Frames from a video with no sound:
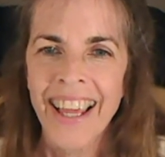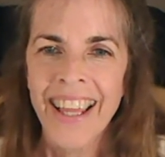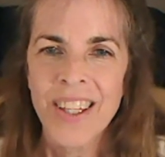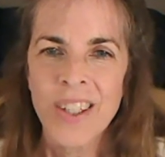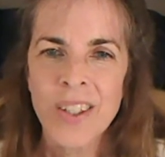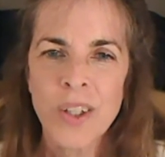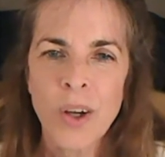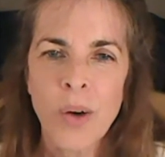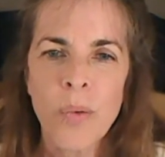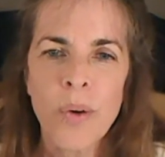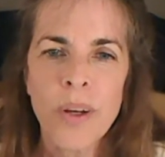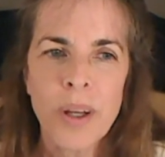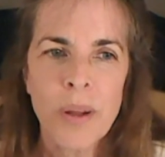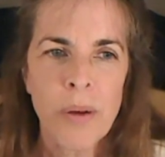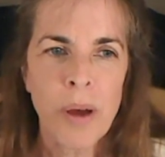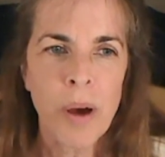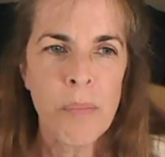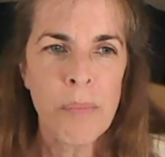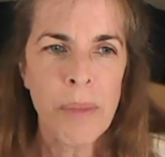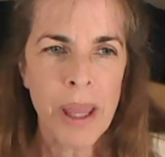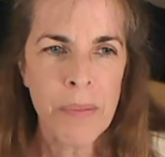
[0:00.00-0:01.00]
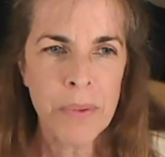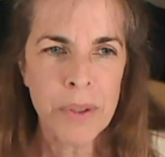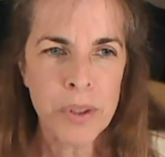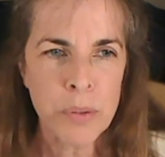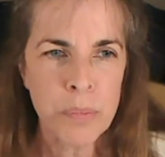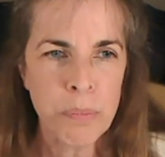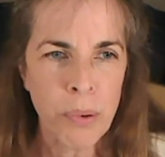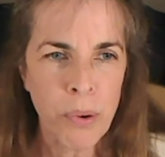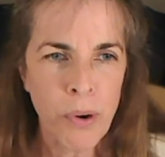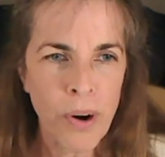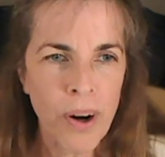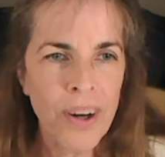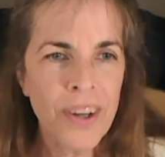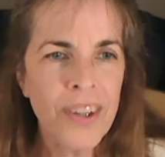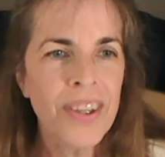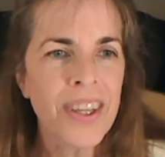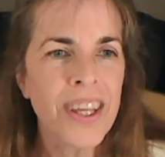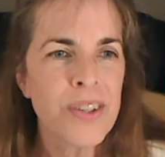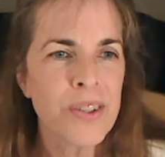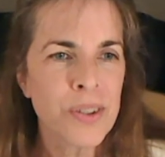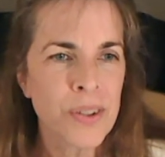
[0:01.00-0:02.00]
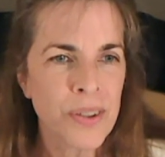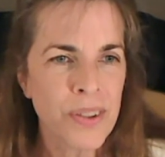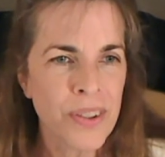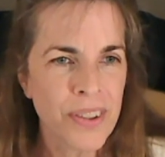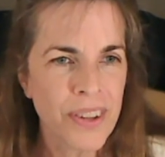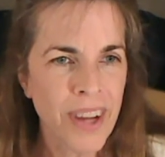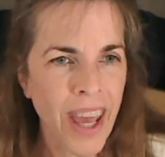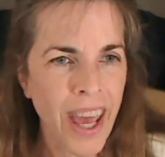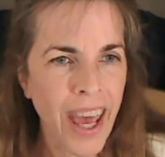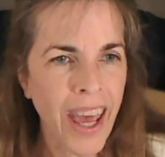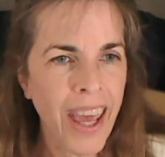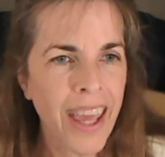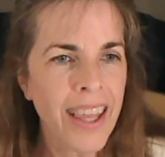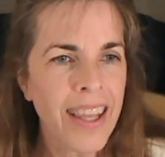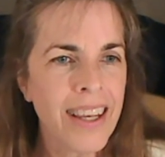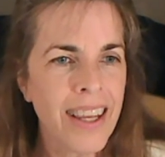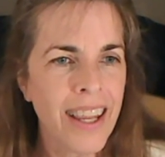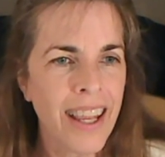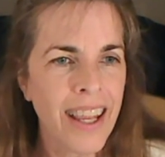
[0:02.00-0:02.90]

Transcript: you know, when a baby is born, they turn their head,